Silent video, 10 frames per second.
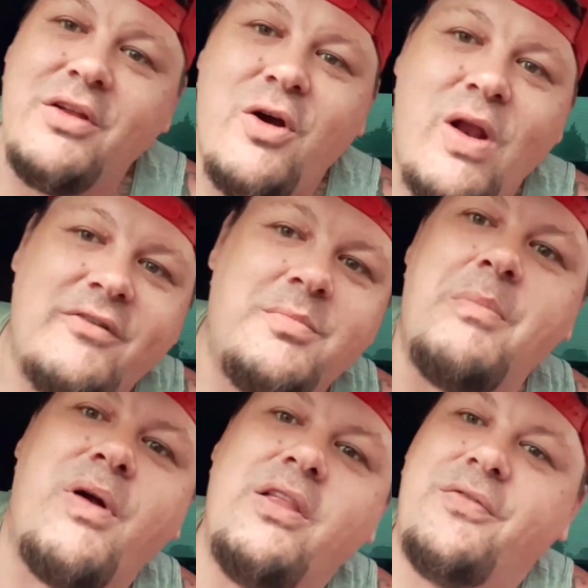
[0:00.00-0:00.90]
after my
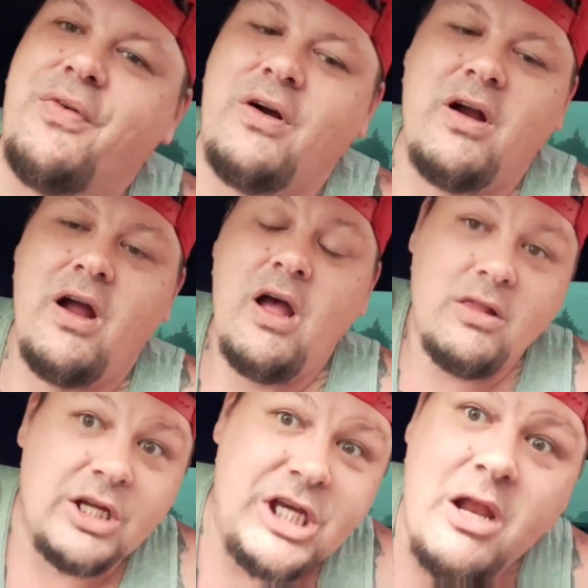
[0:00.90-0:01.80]
brother for
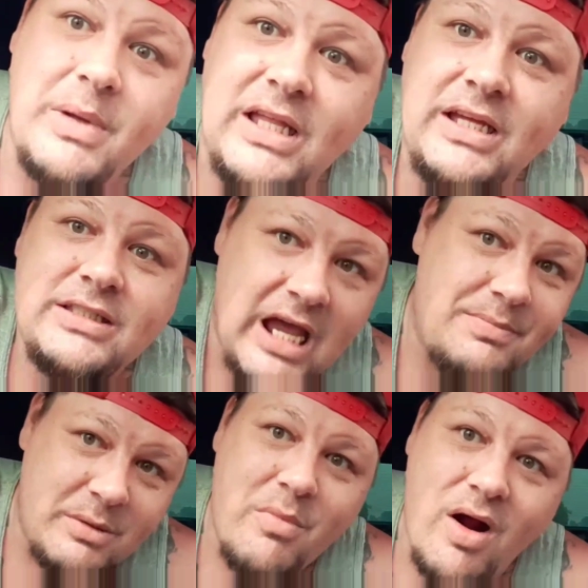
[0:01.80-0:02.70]
legitimately
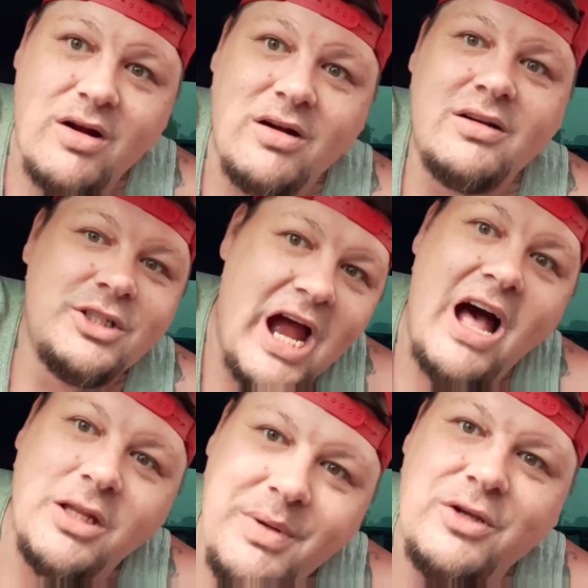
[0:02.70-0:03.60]
attempted murder,
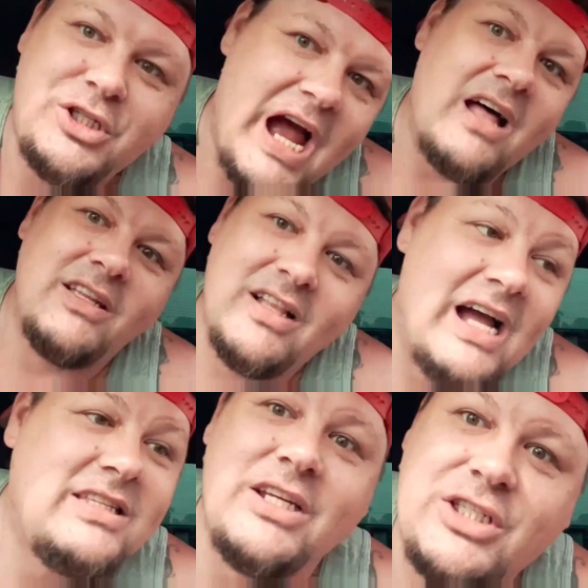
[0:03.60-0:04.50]
child abuse, child
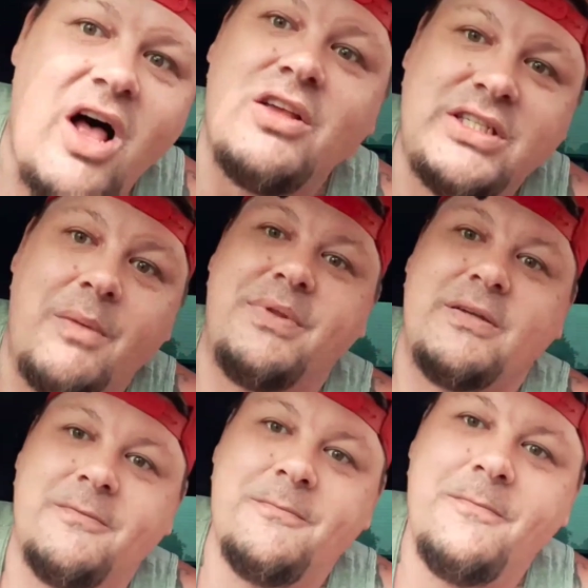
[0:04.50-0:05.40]
neglect, and assault something.
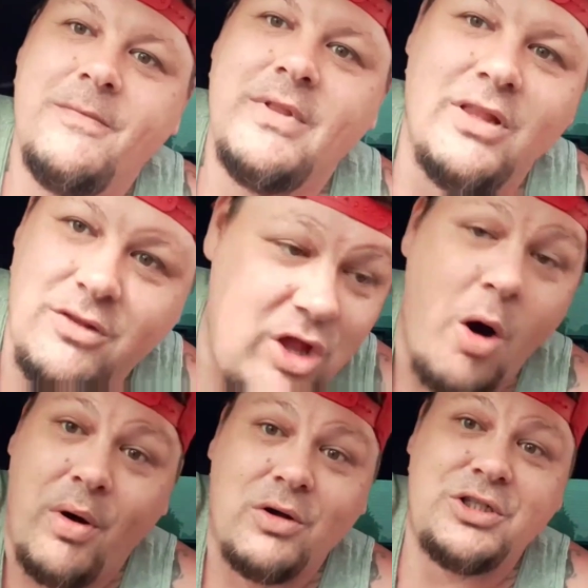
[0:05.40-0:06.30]
No
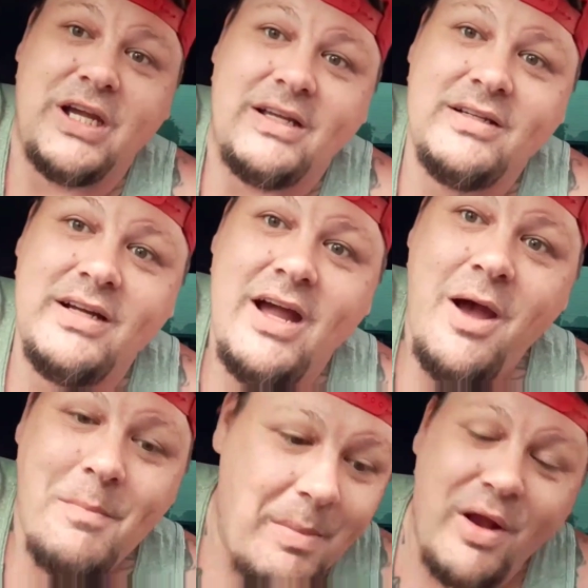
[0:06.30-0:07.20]
bullshit.
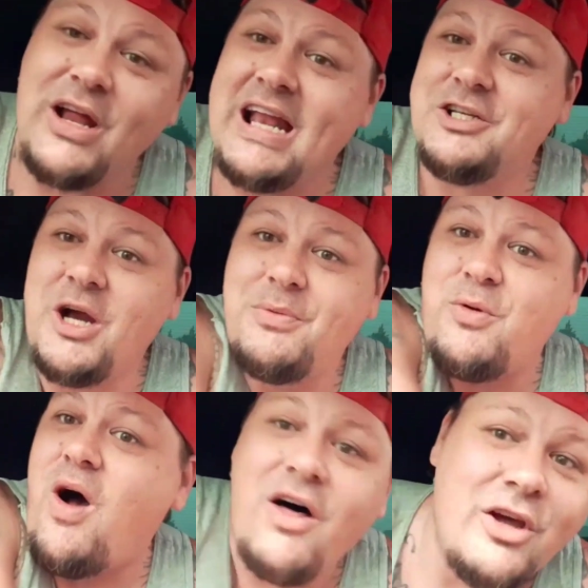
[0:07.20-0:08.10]
My brother had to jump through
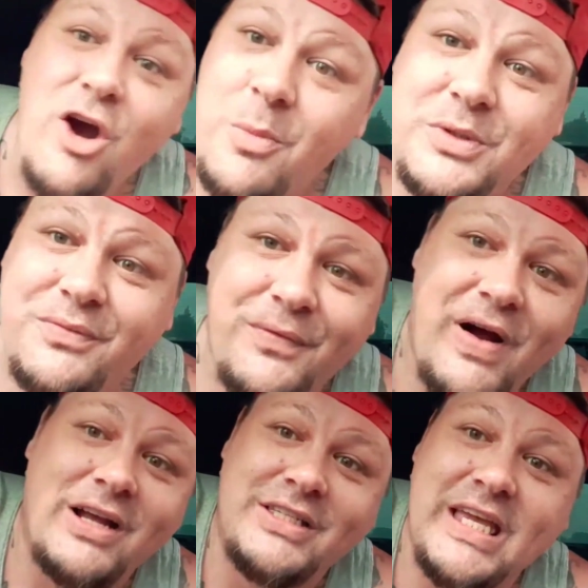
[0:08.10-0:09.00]
all the hoops for
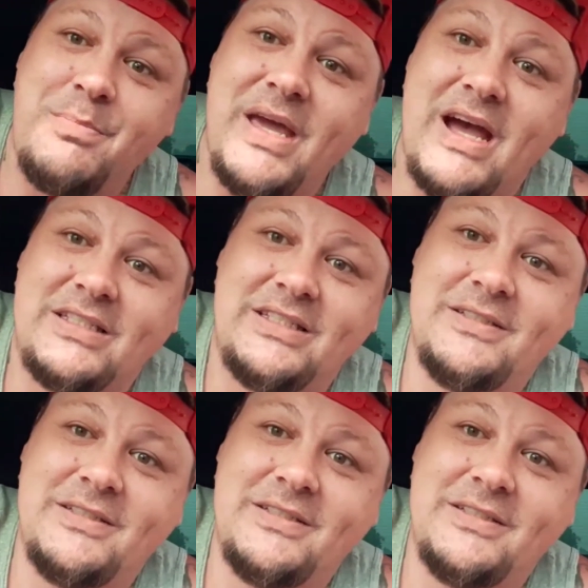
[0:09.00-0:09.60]
fucking CPS.